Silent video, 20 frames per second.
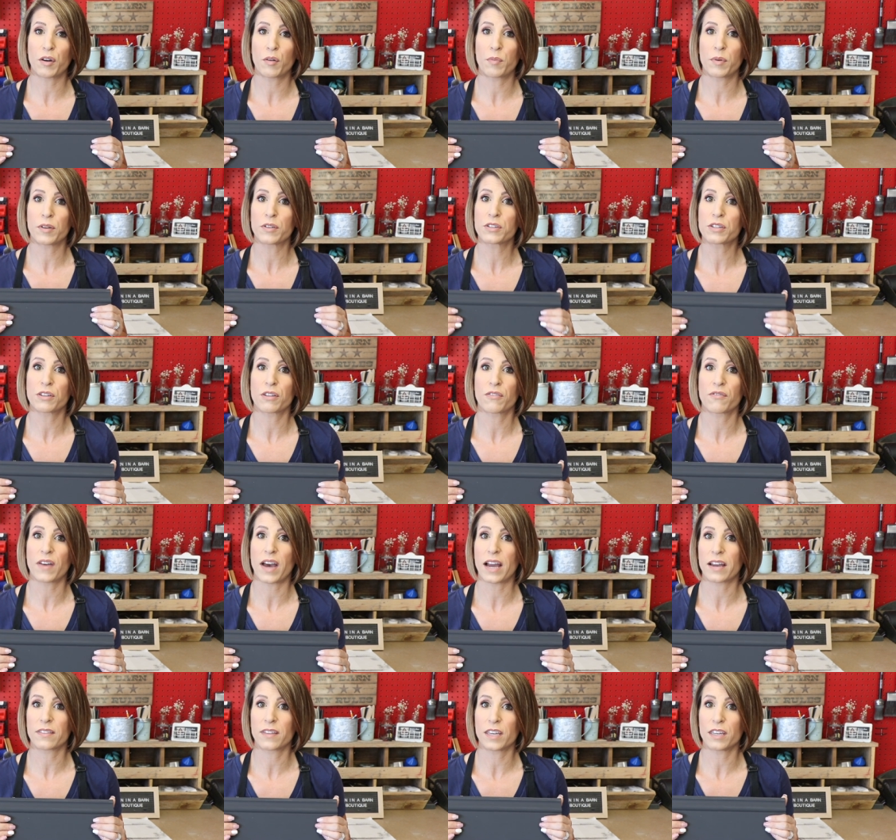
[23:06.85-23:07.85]
open to the
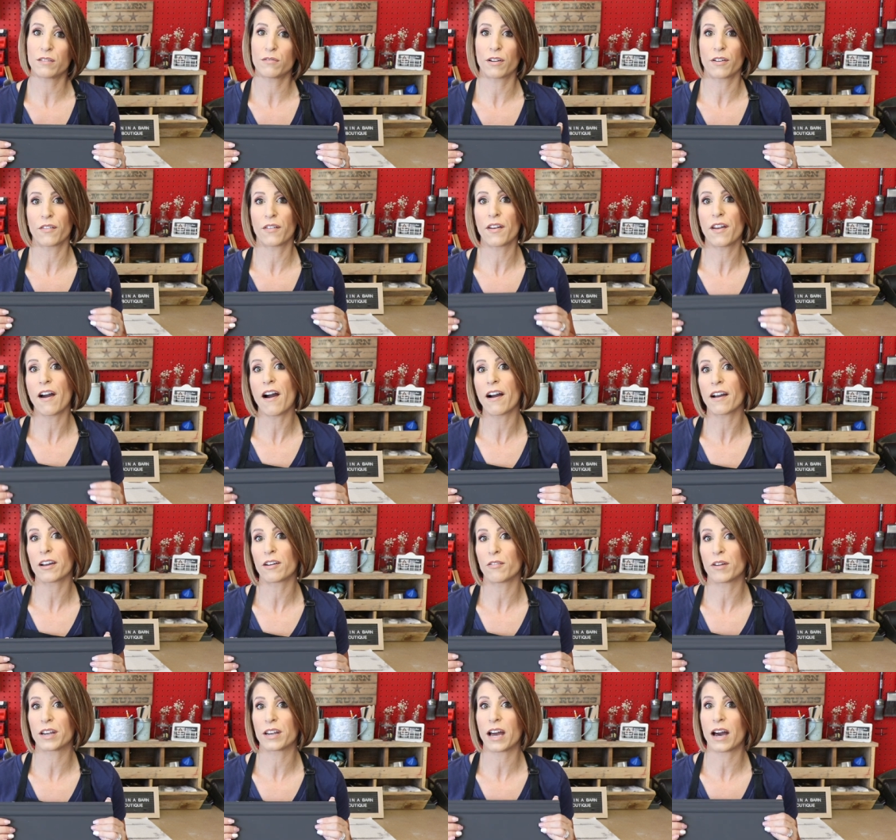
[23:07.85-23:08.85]
fact that you are not
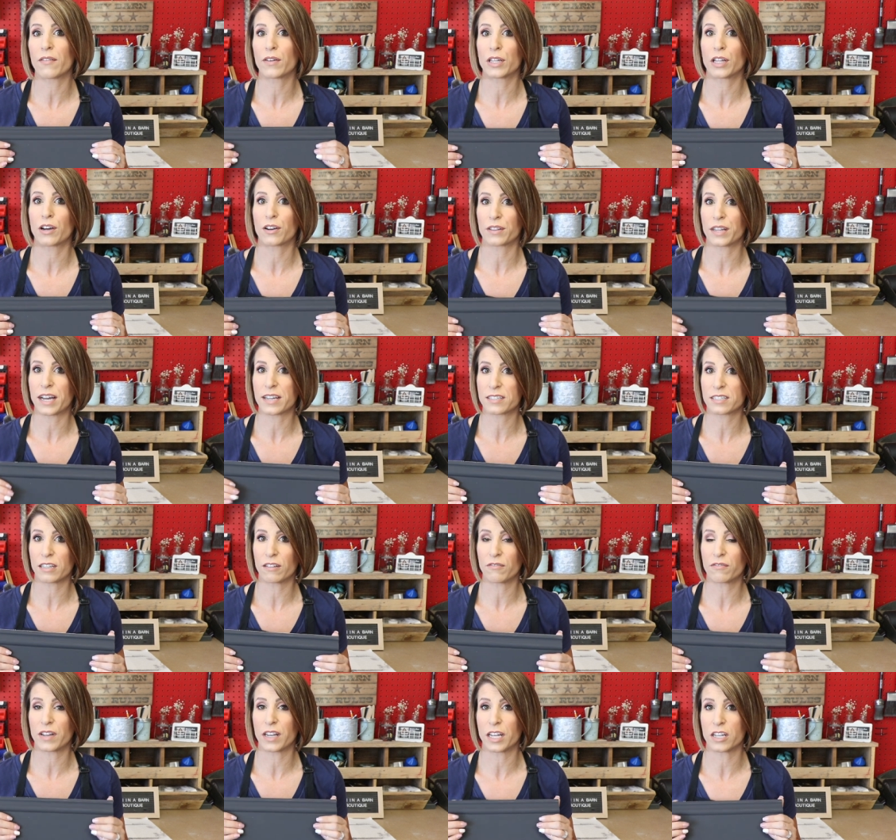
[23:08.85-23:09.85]
going to have a long
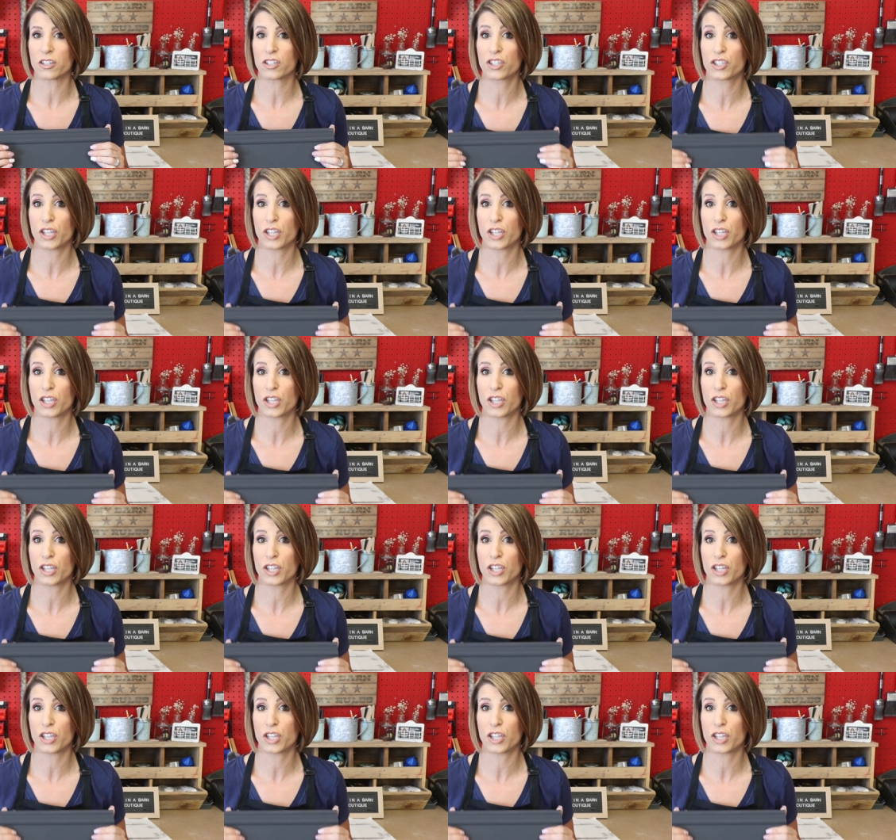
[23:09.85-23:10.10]
lasting finish.